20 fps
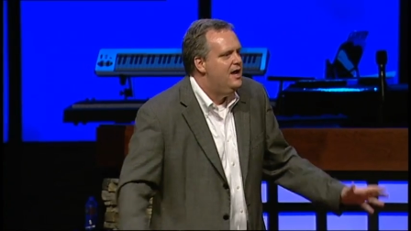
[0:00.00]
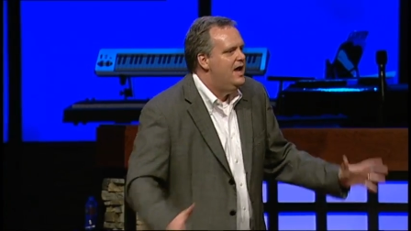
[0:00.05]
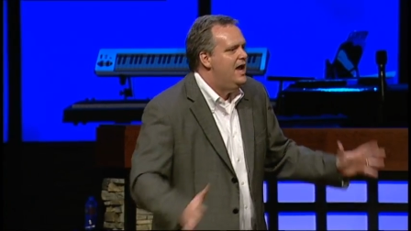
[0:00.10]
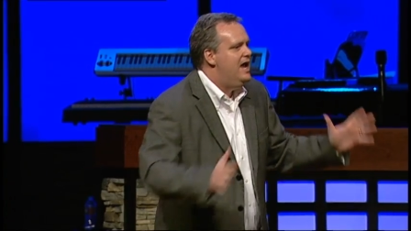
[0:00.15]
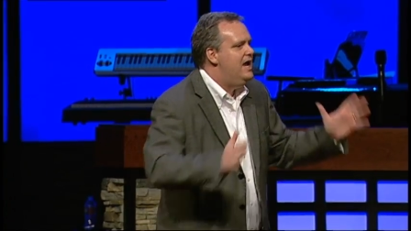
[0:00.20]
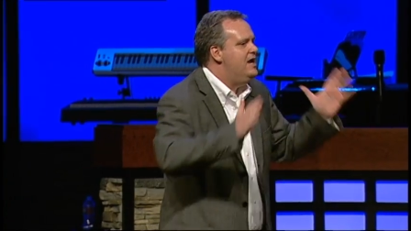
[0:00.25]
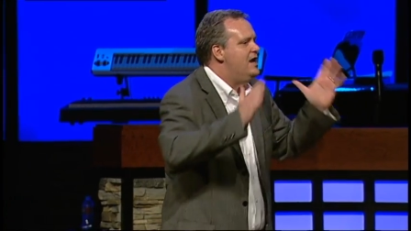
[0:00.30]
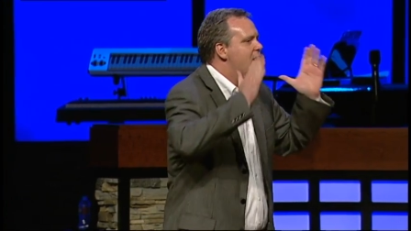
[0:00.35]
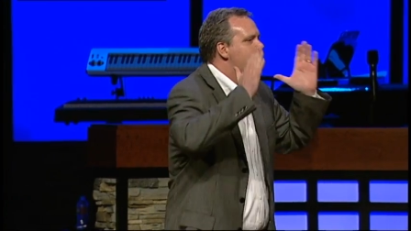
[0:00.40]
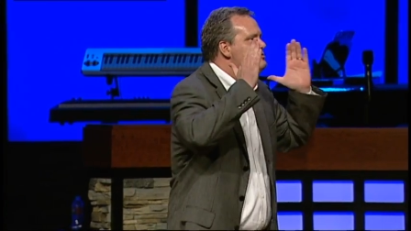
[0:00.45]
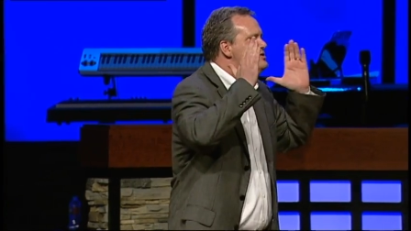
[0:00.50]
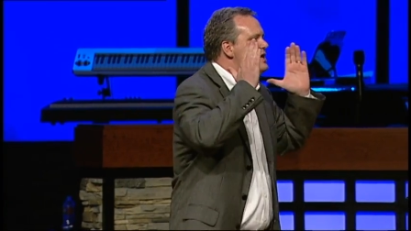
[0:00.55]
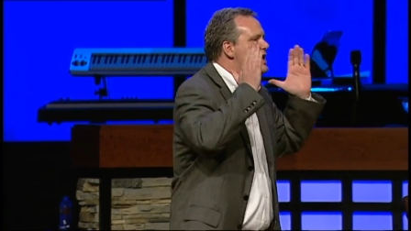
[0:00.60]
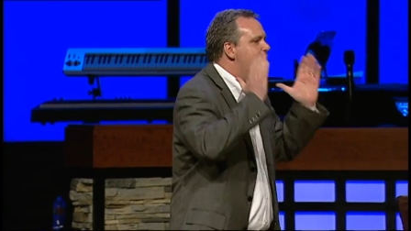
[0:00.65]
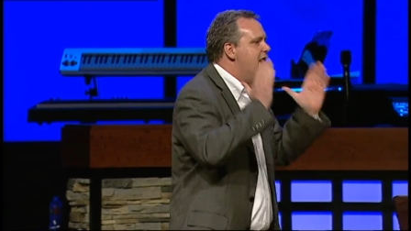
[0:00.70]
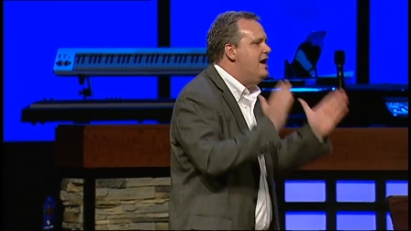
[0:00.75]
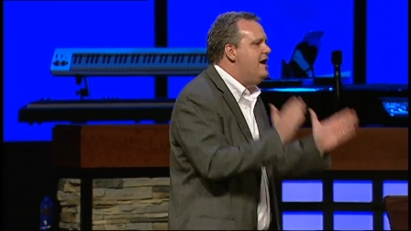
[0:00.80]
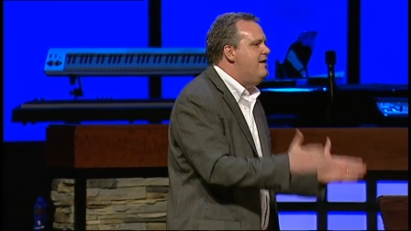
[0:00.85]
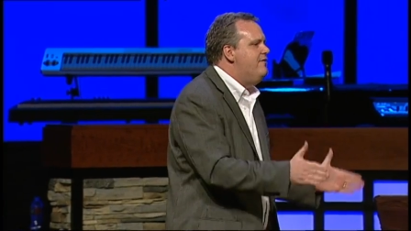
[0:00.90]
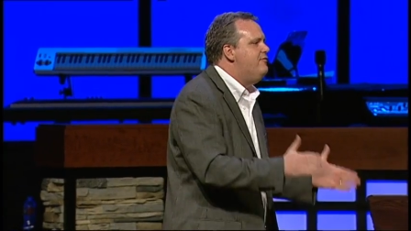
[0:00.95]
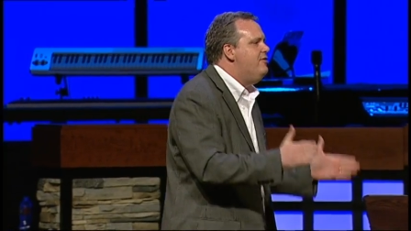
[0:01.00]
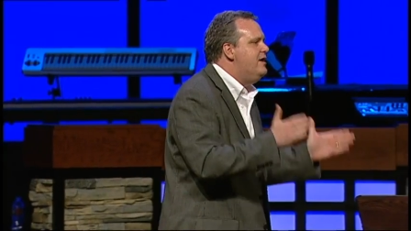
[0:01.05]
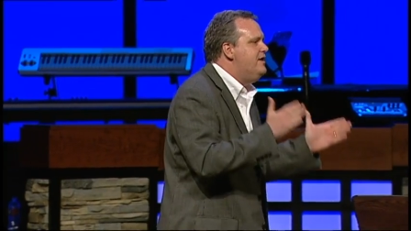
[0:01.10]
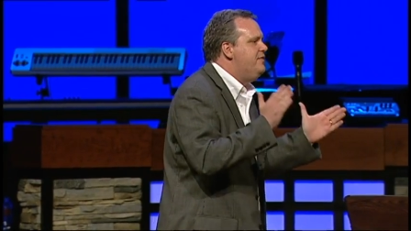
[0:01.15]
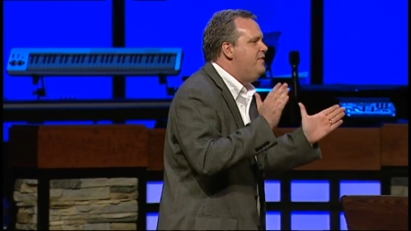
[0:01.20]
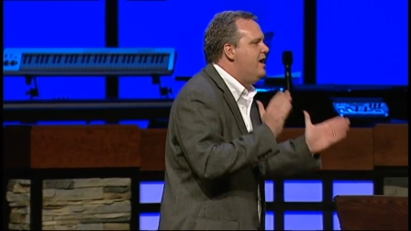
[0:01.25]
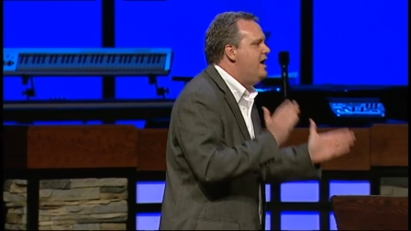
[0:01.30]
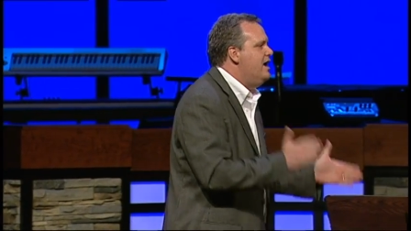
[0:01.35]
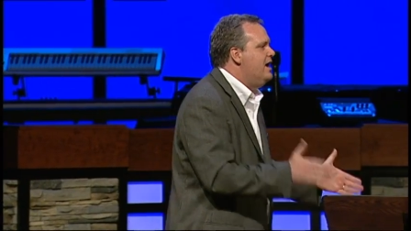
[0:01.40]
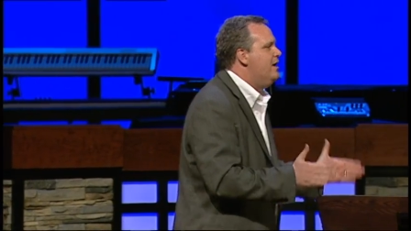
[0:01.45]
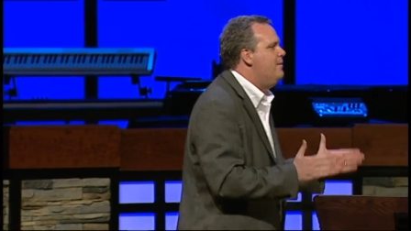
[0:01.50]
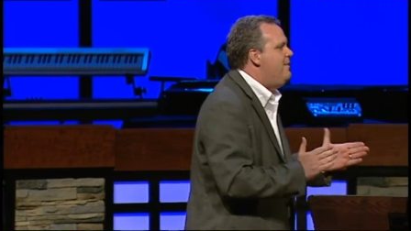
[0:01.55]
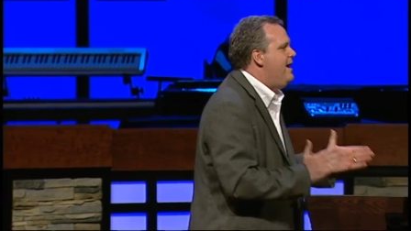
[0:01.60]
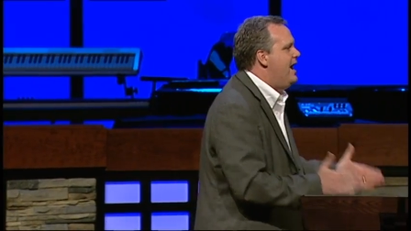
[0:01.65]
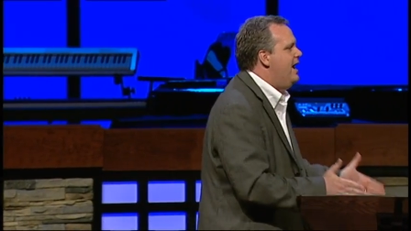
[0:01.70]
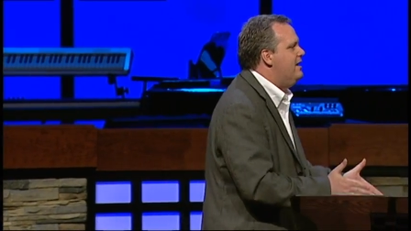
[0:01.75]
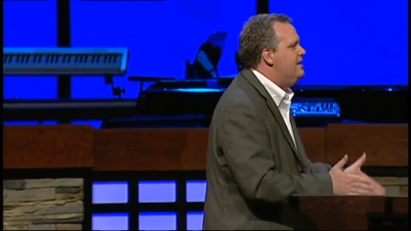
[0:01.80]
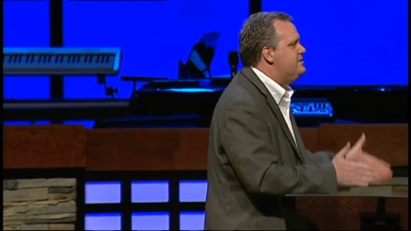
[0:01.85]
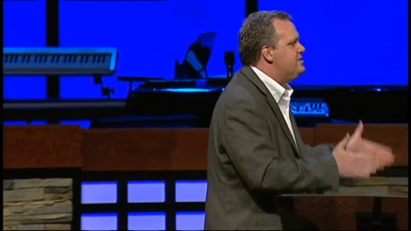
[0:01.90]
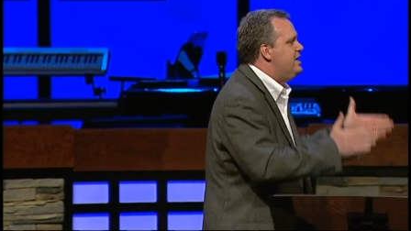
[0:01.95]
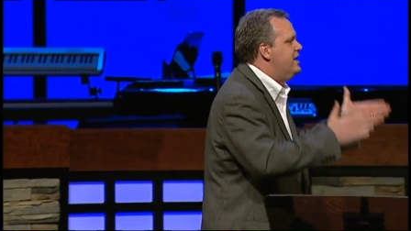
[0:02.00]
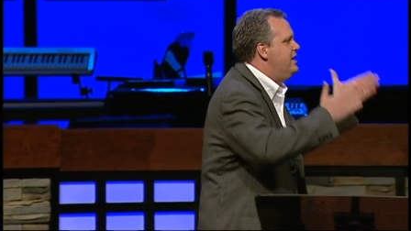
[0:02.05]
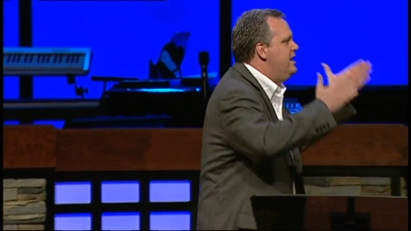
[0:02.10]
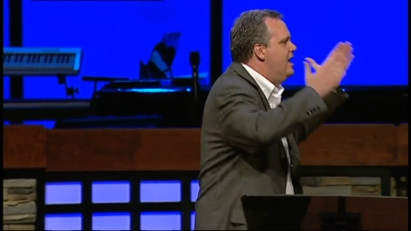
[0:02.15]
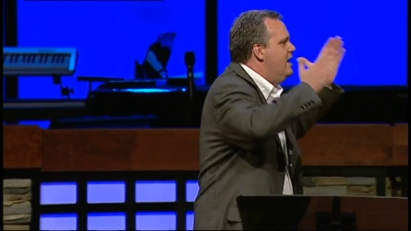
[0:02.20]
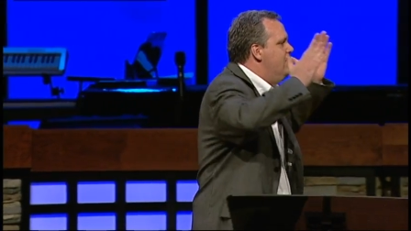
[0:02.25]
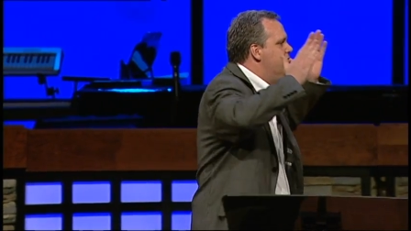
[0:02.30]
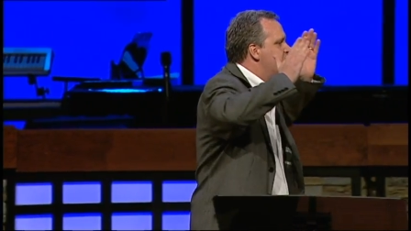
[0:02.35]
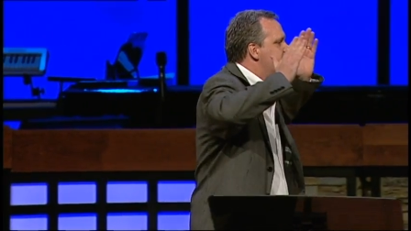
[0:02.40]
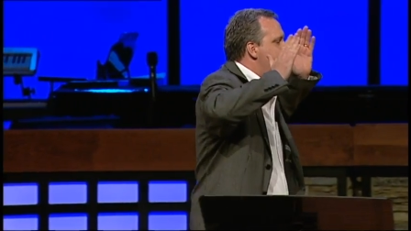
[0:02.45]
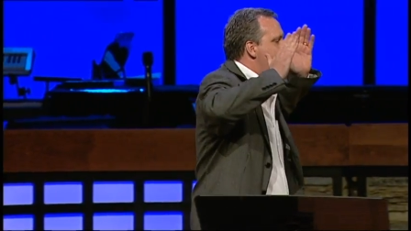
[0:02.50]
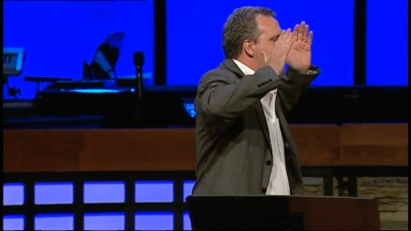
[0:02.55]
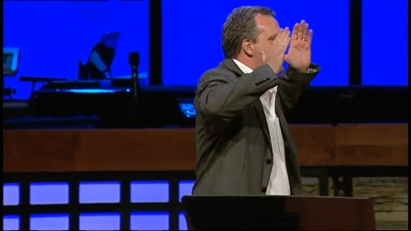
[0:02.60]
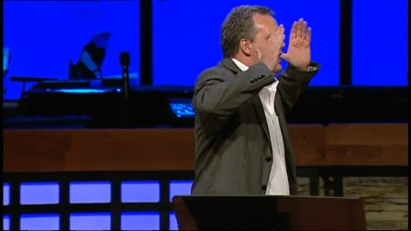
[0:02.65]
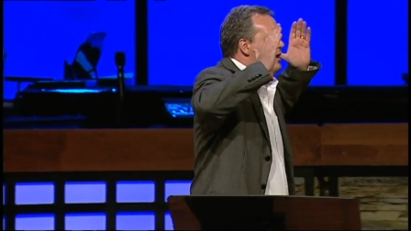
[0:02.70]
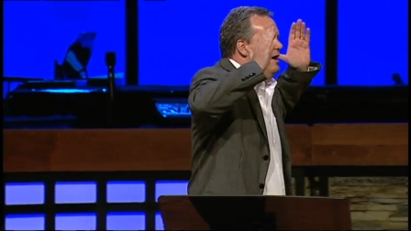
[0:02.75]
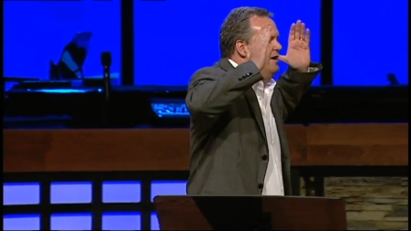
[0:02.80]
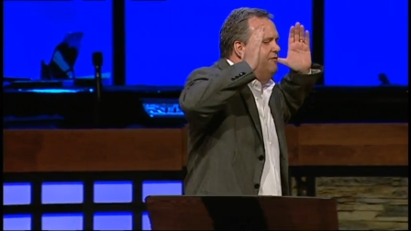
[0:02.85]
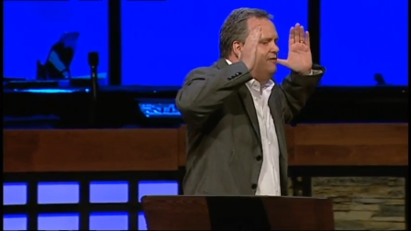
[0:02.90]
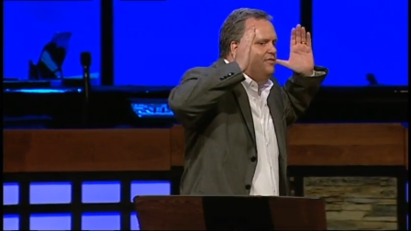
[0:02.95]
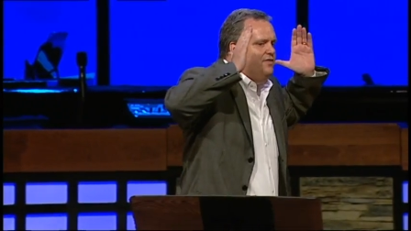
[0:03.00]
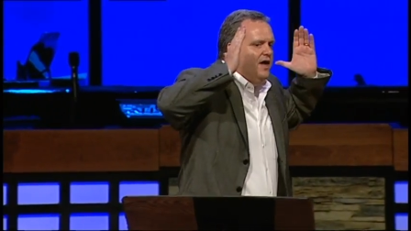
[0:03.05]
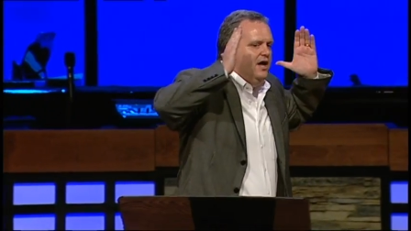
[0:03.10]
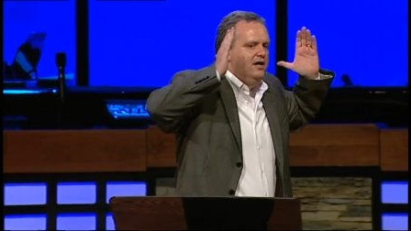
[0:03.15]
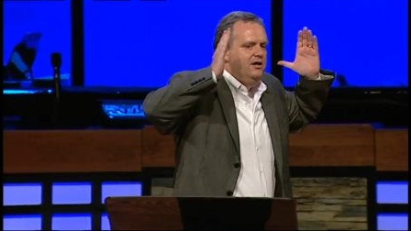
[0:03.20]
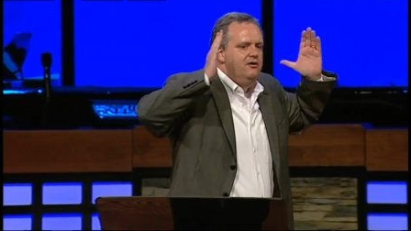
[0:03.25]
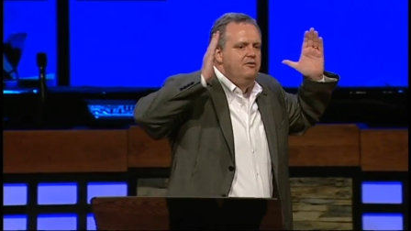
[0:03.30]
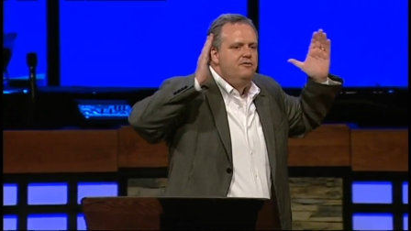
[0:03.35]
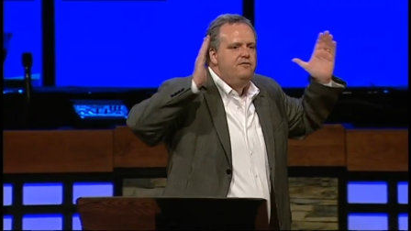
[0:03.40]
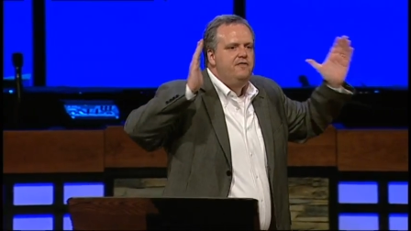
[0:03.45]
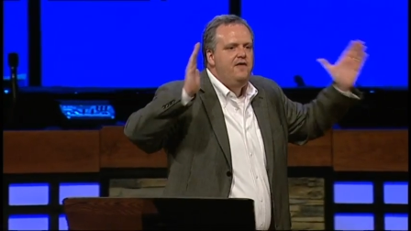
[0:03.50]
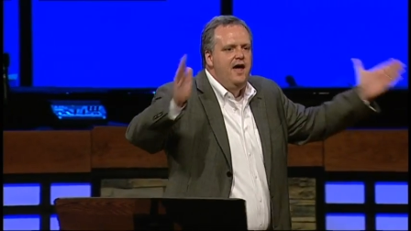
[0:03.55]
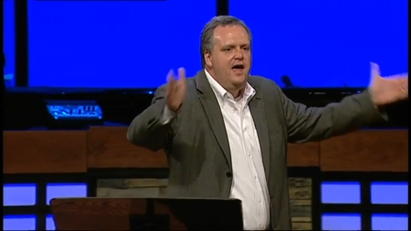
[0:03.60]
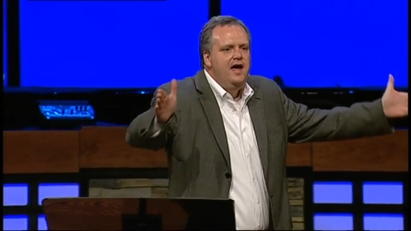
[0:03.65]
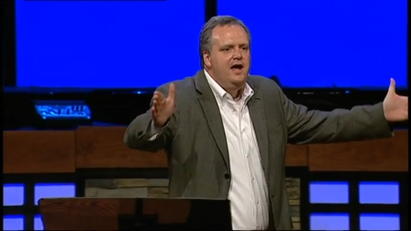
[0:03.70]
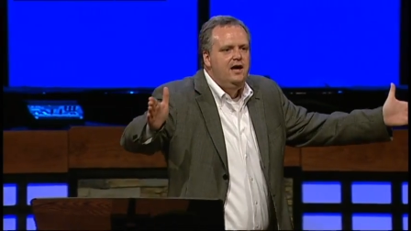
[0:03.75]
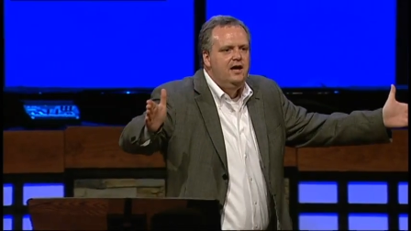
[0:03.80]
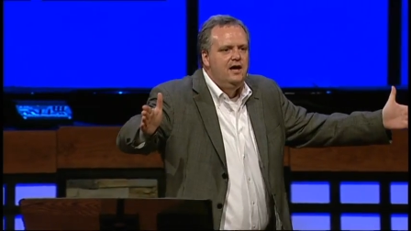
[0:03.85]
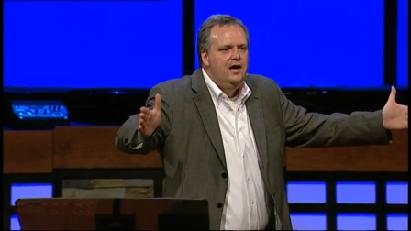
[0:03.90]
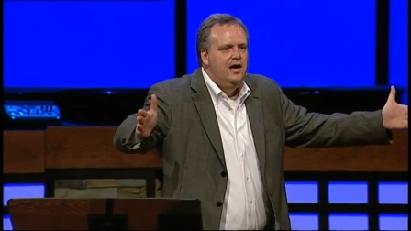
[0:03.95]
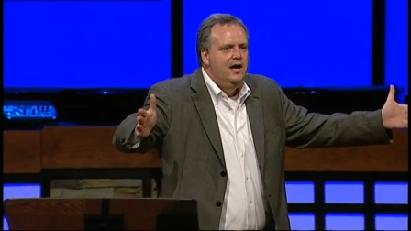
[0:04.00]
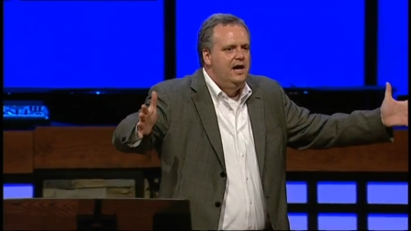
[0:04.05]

He knows everything about us. He knows everything you think.